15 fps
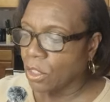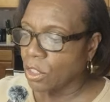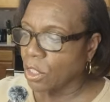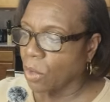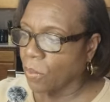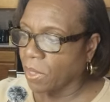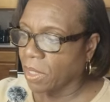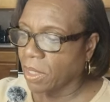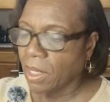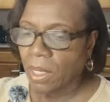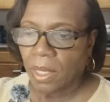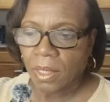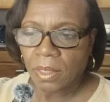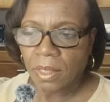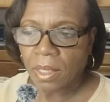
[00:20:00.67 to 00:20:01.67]
So
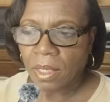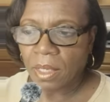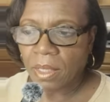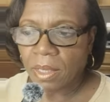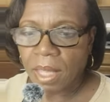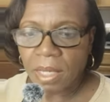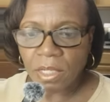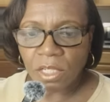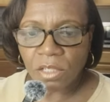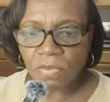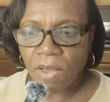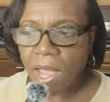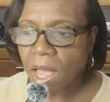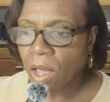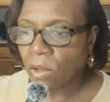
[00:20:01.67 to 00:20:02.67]
again, that is
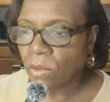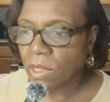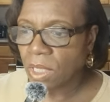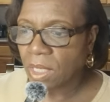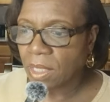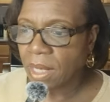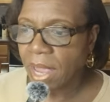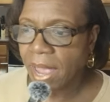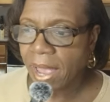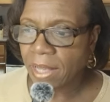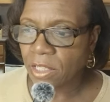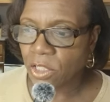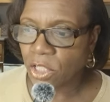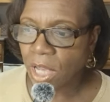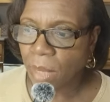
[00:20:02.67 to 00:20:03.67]
found in
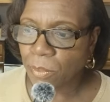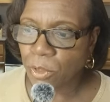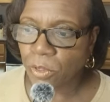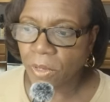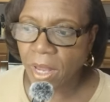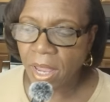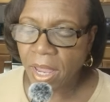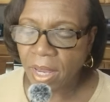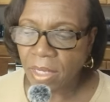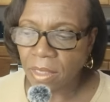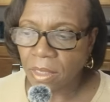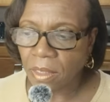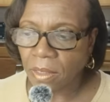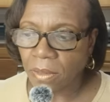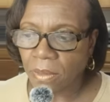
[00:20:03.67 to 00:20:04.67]
Acts chapter
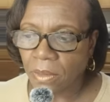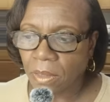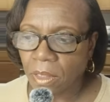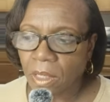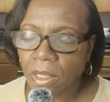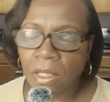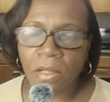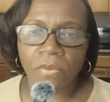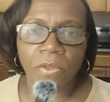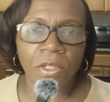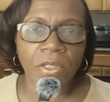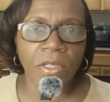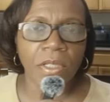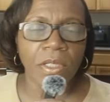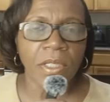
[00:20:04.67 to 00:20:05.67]
8,
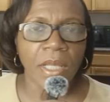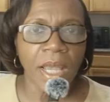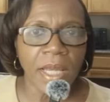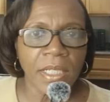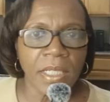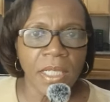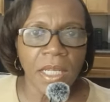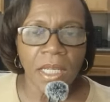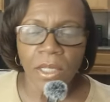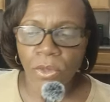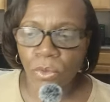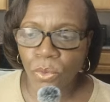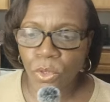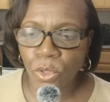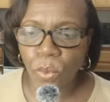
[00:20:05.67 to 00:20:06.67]
verses 18
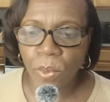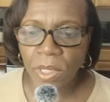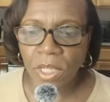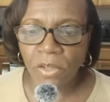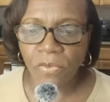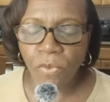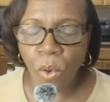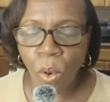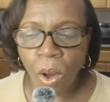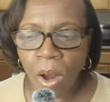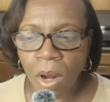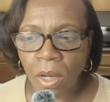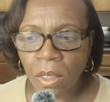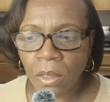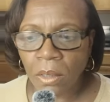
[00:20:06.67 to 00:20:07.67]
through
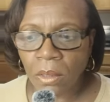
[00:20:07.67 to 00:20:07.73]
24.